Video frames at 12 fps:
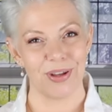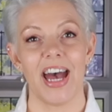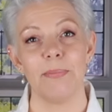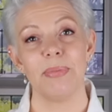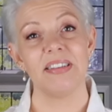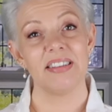
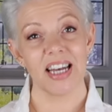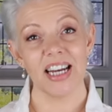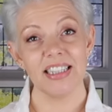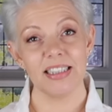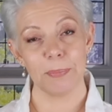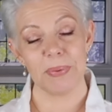And
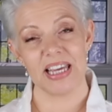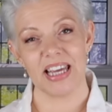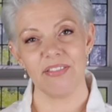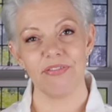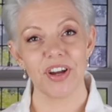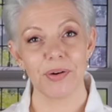besides
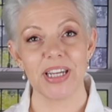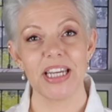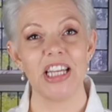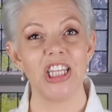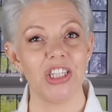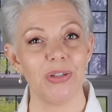being
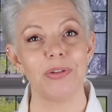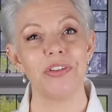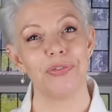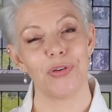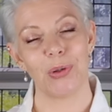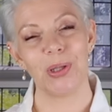very
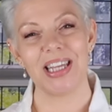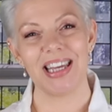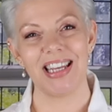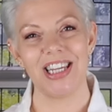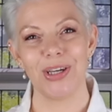useful in